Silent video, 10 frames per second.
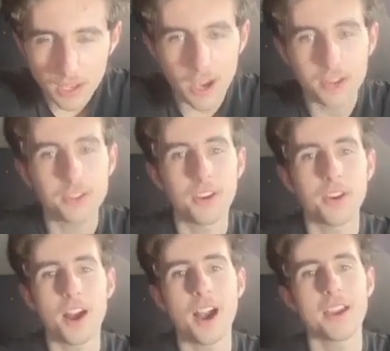I don't
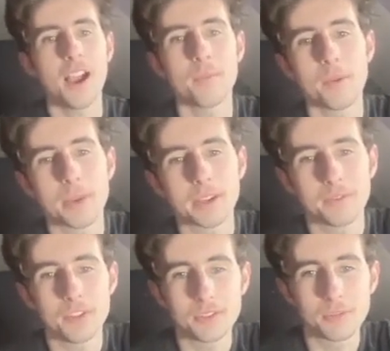know. I, I'm a bit
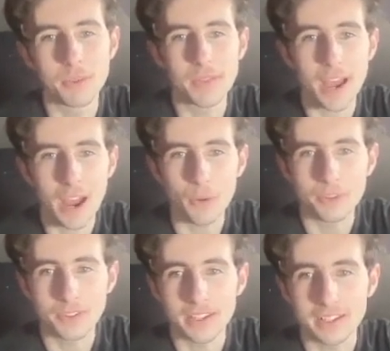confused with the
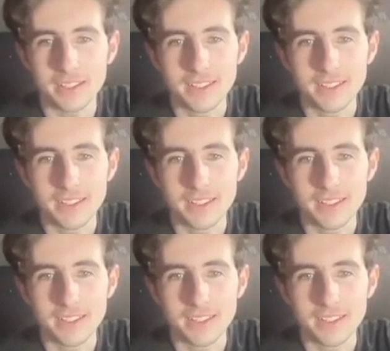house thing.